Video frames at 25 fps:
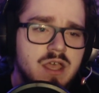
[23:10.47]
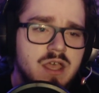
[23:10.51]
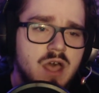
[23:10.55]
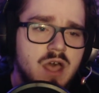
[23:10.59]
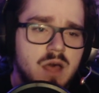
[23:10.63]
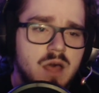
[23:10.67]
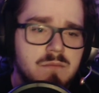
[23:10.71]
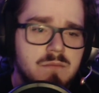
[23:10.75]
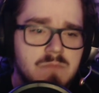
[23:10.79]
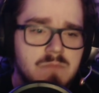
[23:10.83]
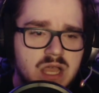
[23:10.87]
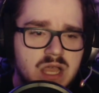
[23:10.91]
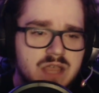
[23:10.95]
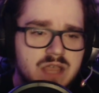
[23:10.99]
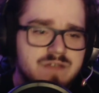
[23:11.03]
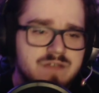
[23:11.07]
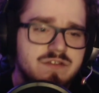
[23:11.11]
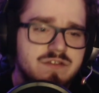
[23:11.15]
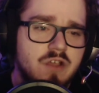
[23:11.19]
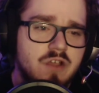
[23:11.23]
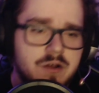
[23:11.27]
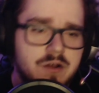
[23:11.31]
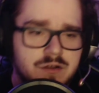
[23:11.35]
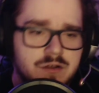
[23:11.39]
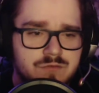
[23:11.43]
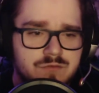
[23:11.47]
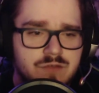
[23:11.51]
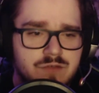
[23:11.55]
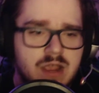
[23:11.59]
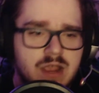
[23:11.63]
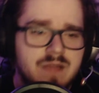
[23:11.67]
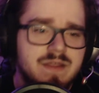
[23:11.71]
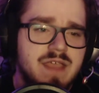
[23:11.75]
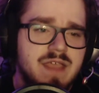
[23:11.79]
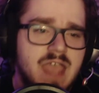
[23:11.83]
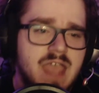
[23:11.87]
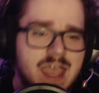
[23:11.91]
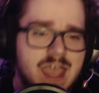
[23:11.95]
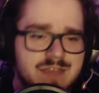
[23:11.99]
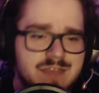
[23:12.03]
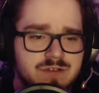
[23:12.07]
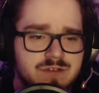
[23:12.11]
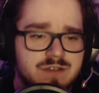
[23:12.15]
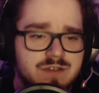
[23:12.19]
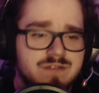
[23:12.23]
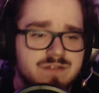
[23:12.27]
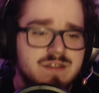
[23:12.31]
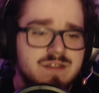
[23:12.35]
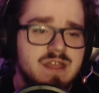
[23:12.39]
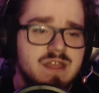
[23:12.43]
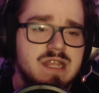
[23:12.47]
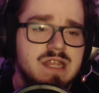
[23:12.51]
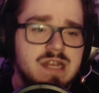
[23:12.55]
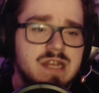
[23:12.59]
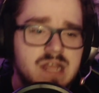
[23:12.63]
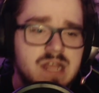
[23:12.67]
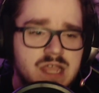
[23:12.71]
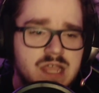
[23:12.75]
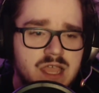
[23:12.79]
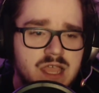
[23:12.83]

Among Us, Art of Rally, Astria Ascending.